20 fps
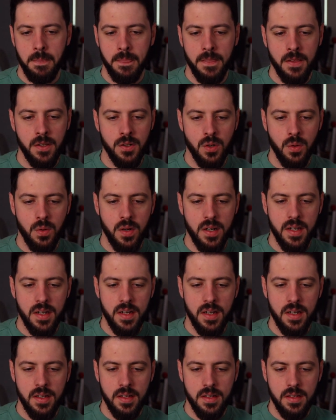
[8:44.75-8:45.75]
you don't want
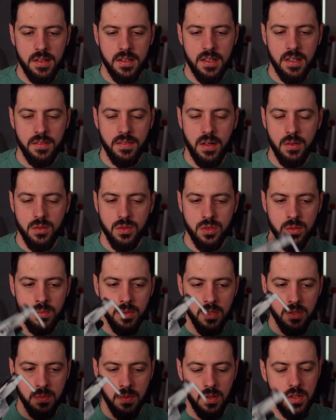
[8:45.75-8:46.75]
to give out too
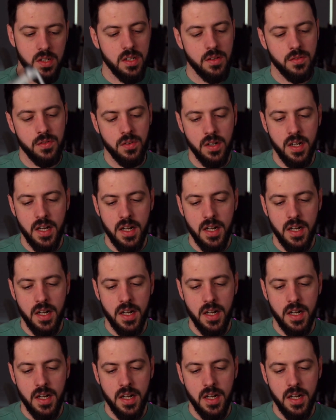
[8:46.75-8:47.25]
much money if you're